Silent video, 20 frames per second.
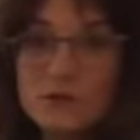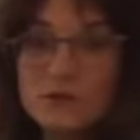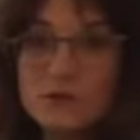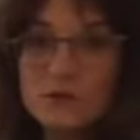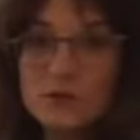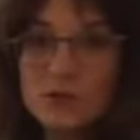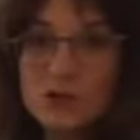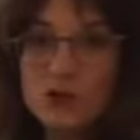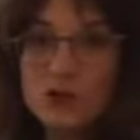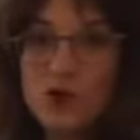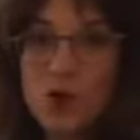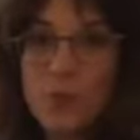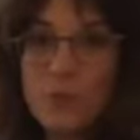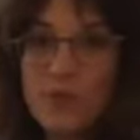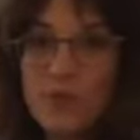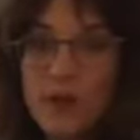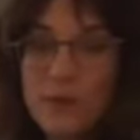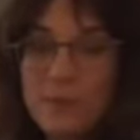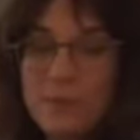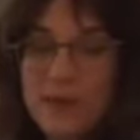the top of
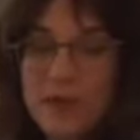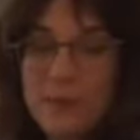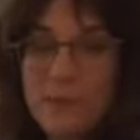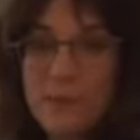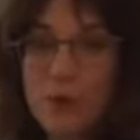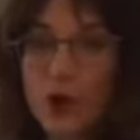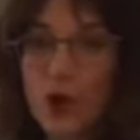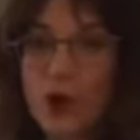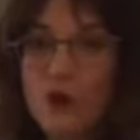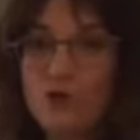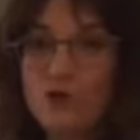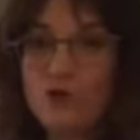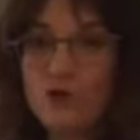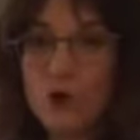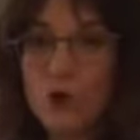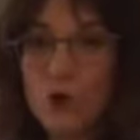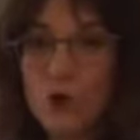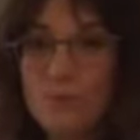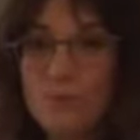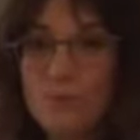that paper,
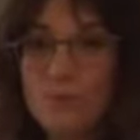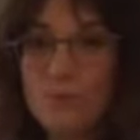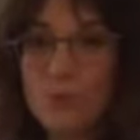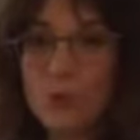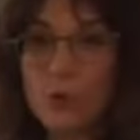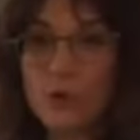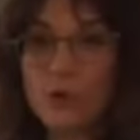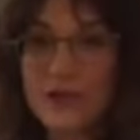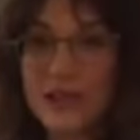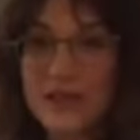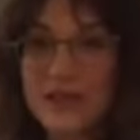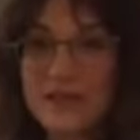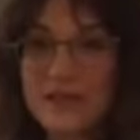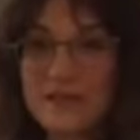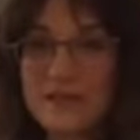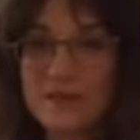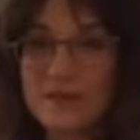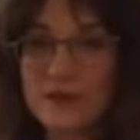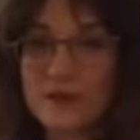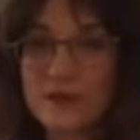not both ends of
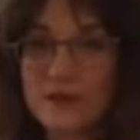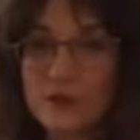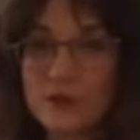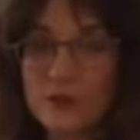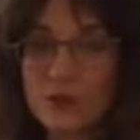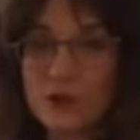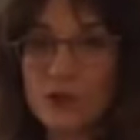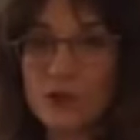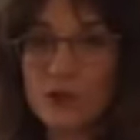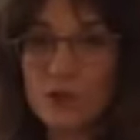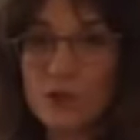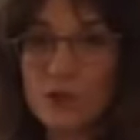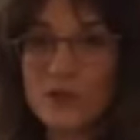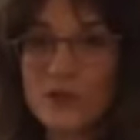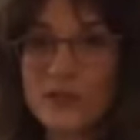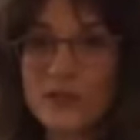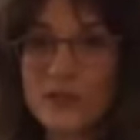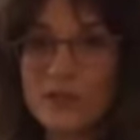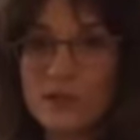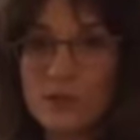it. You don't want to close
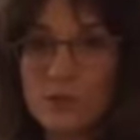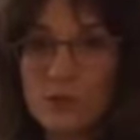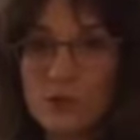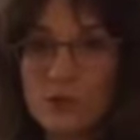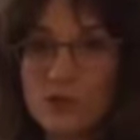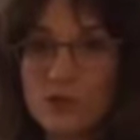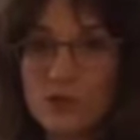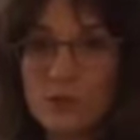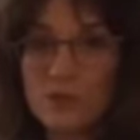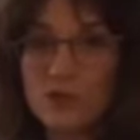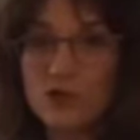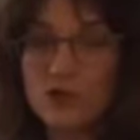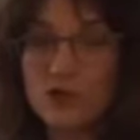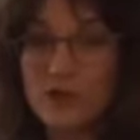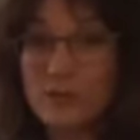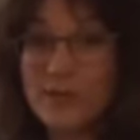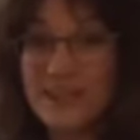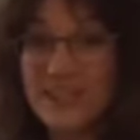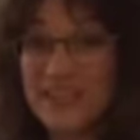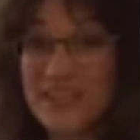it at the bottom, so just
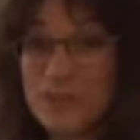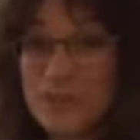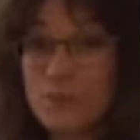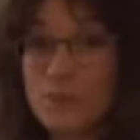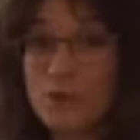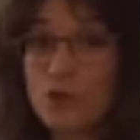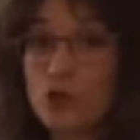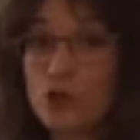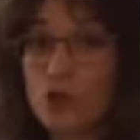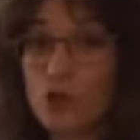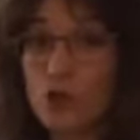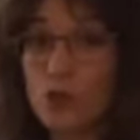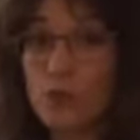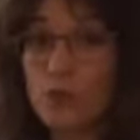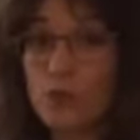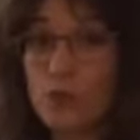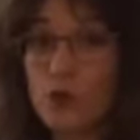a staple at the top.